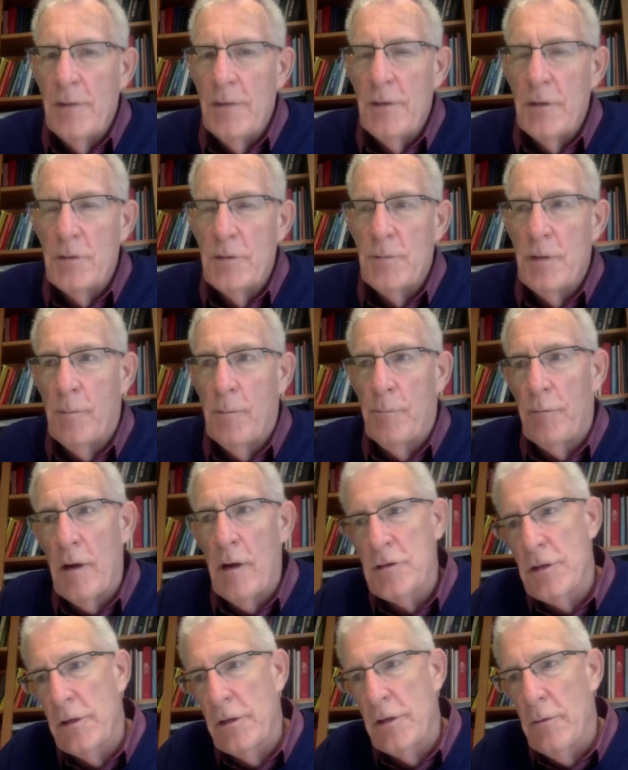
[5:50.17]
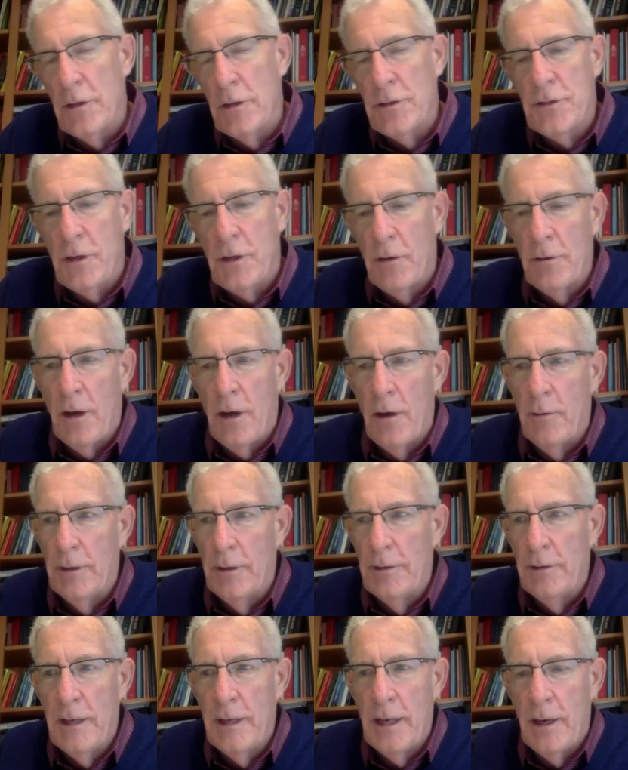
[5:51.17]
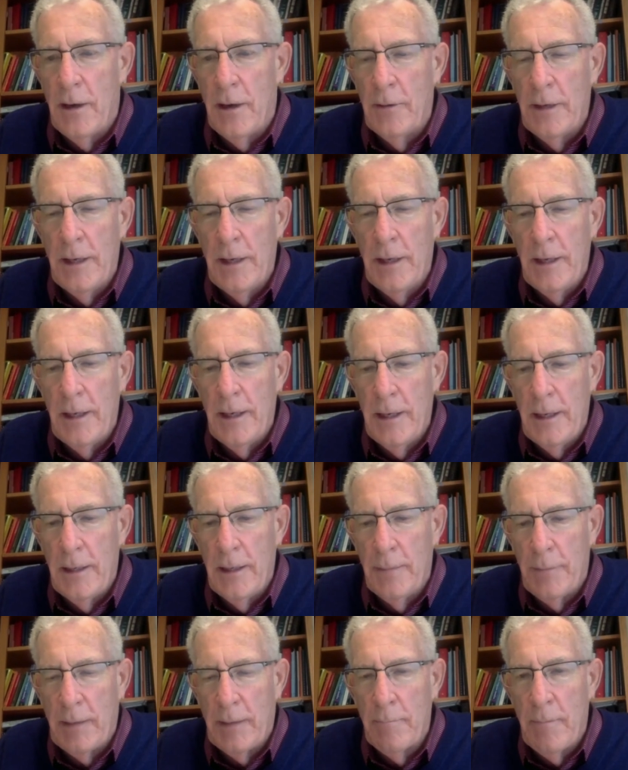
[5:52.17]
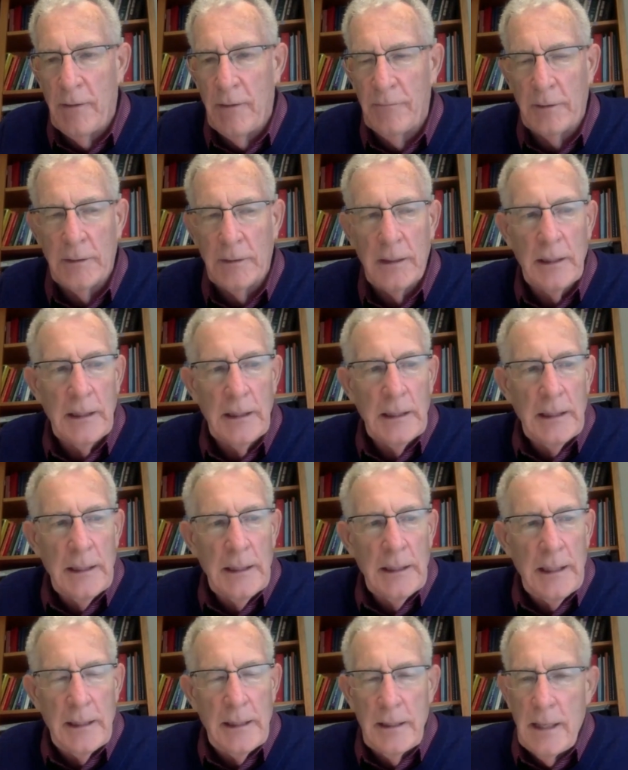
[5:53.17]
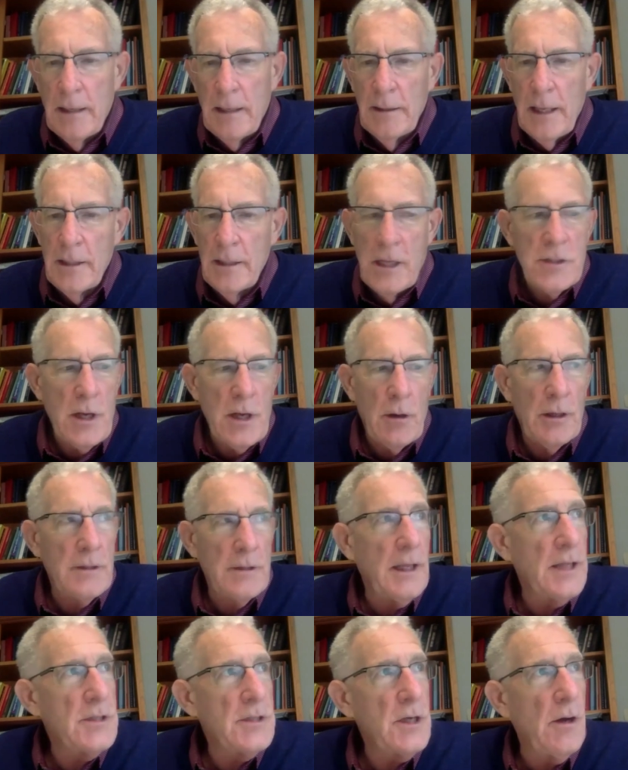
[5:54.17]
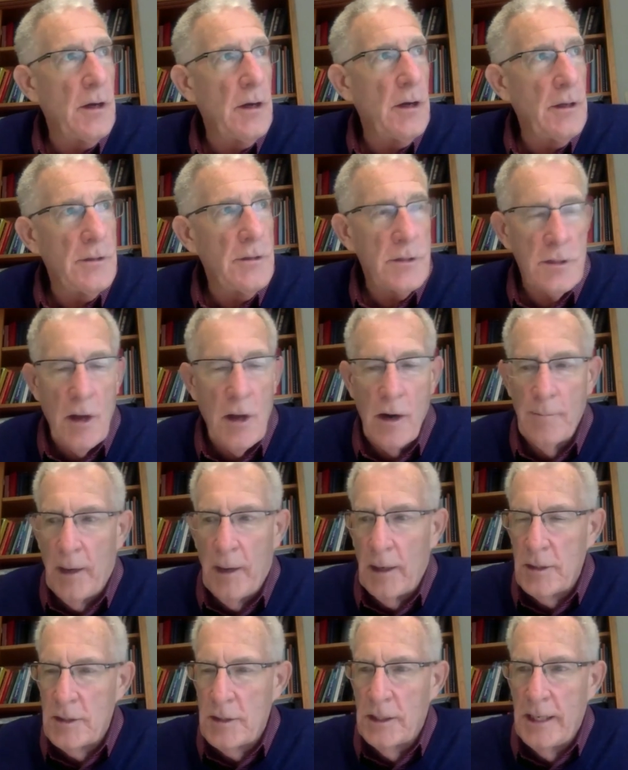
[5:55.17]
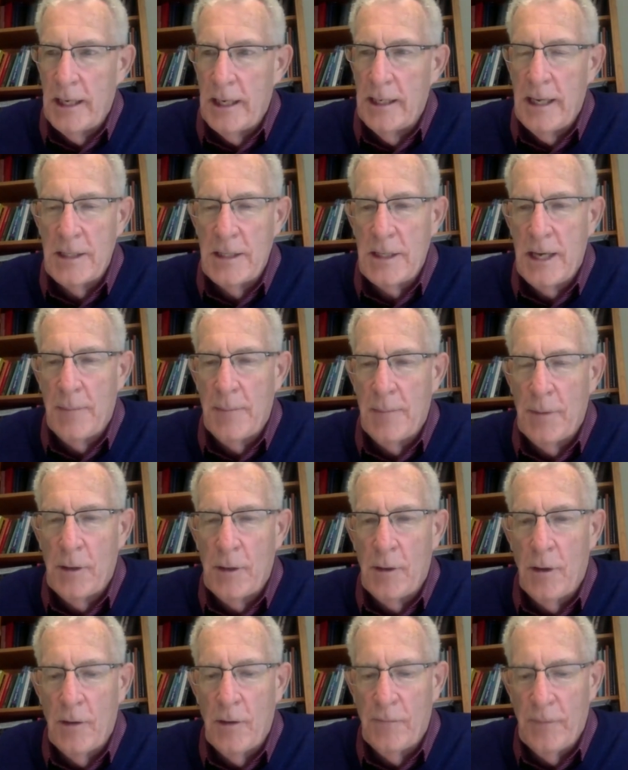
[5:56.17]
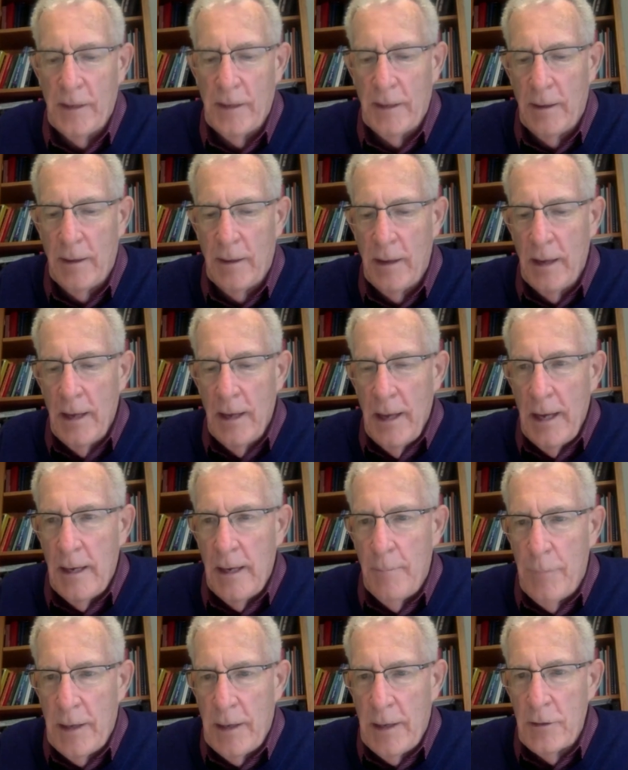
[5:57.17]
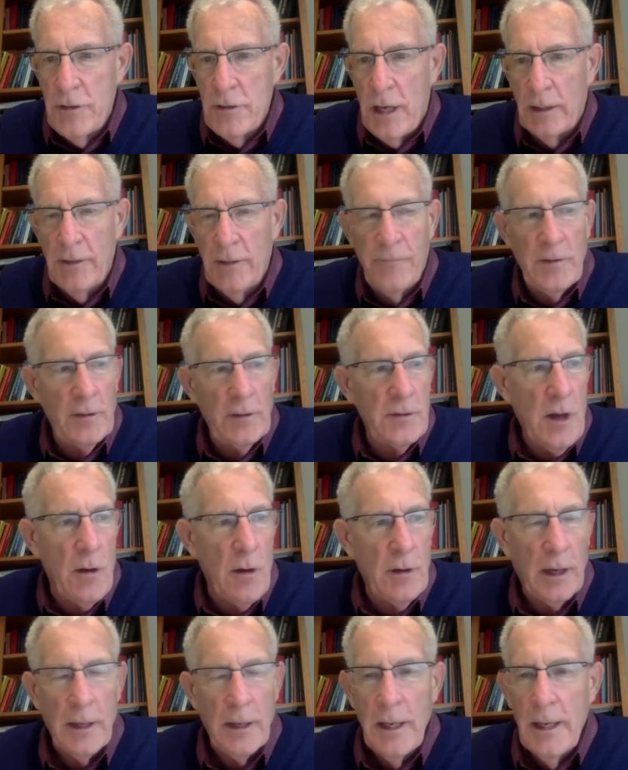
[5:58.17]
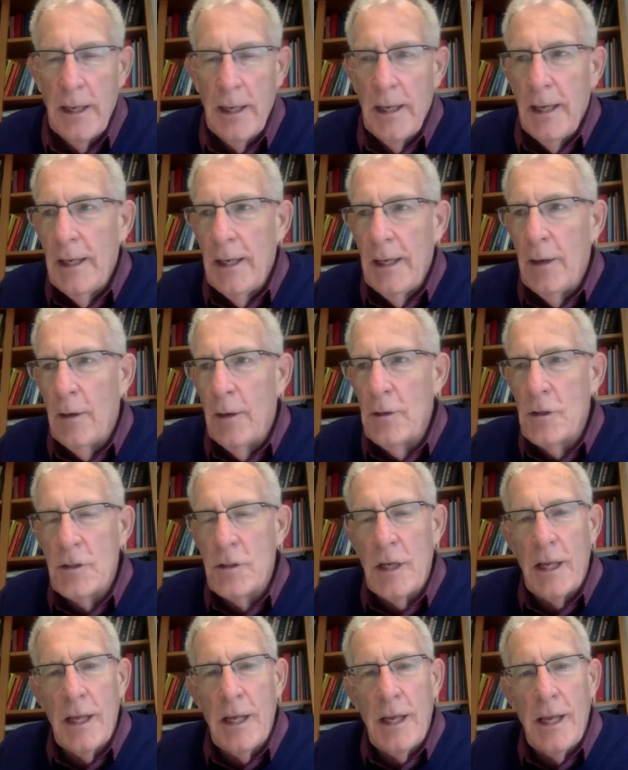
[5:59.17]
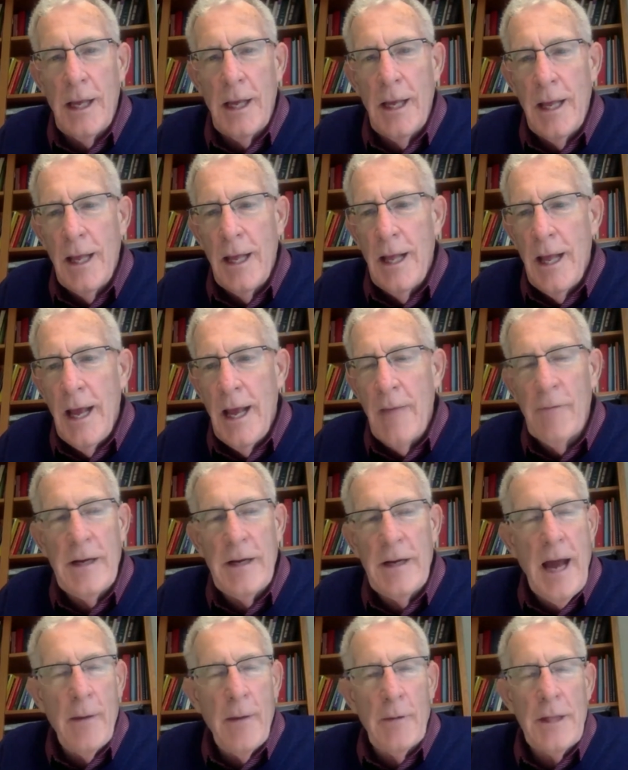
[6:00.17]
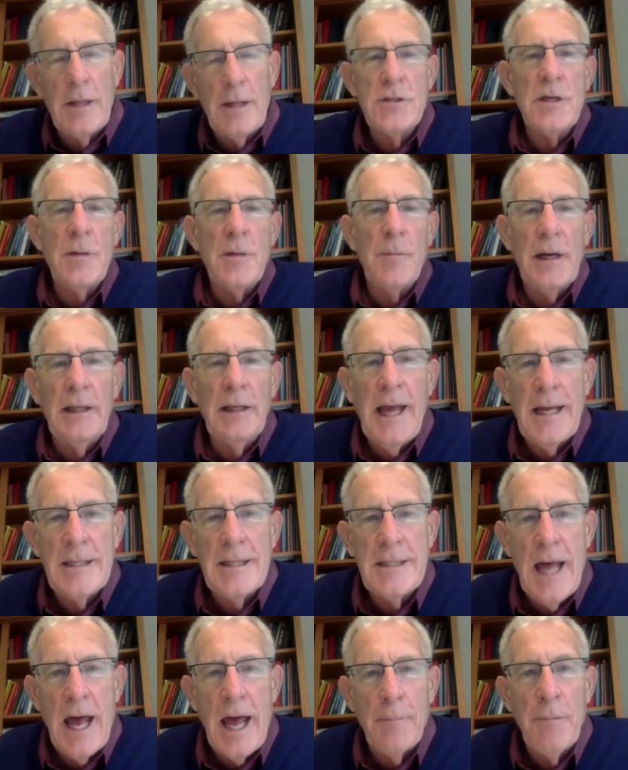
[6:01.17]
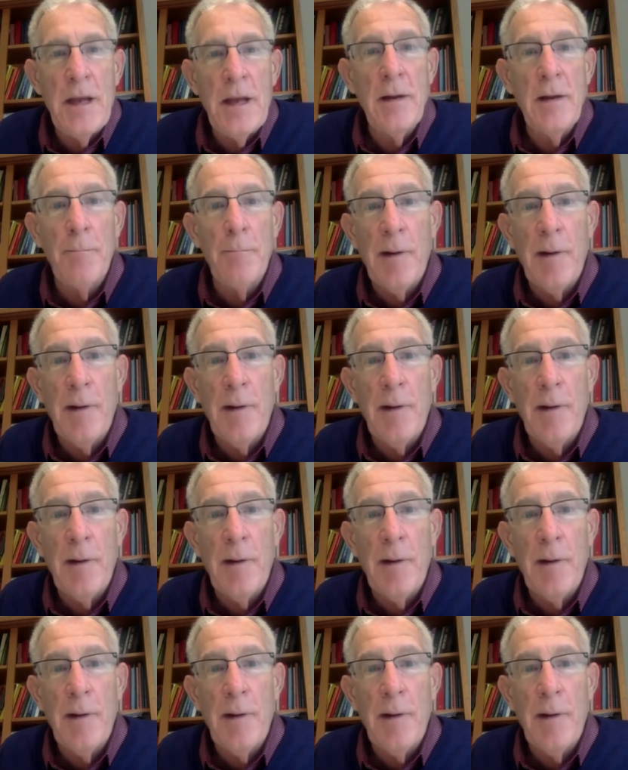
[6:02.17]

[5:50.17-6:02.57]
There's peer pressure to also go and eat a big muffin, and let's go to Starbucks and get a nice cup of coffee and a big jelly filled donut. There's every now and then somebody likes that peanut